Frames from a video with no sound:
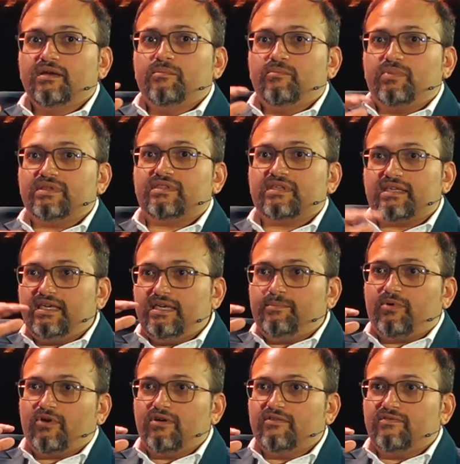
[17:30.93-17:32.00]
But the key
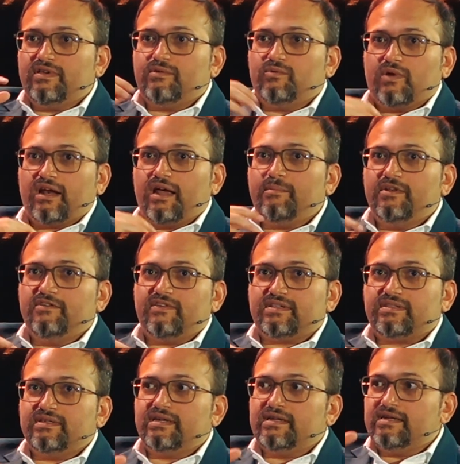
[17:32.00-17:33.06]
part of it, what I'm
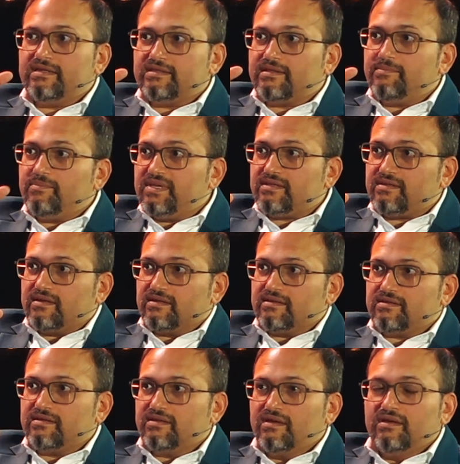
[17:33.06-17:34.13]
investing in, is the business.